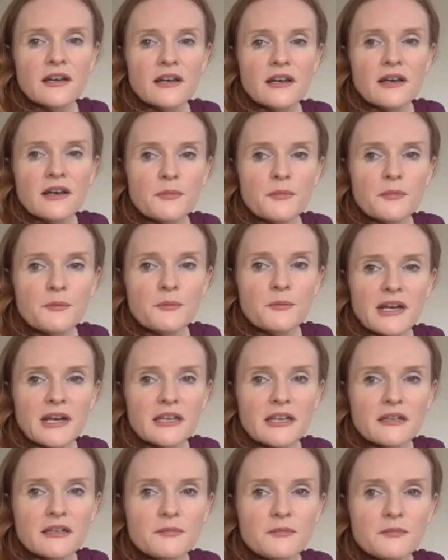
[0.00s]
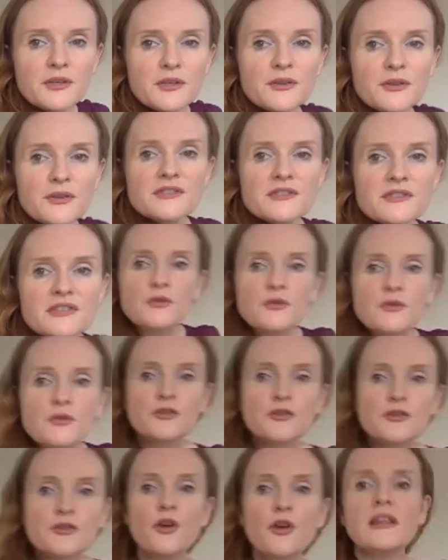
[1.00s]
But my computer will
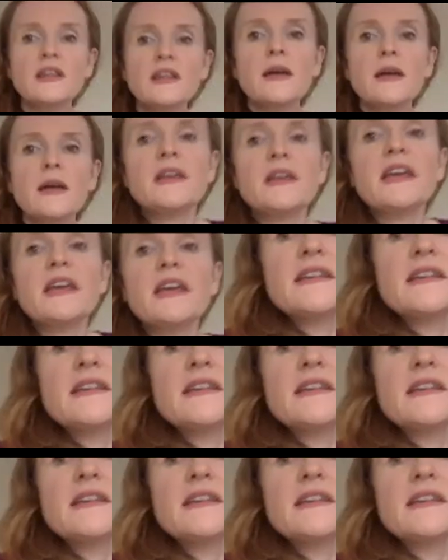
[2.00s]
not let me in.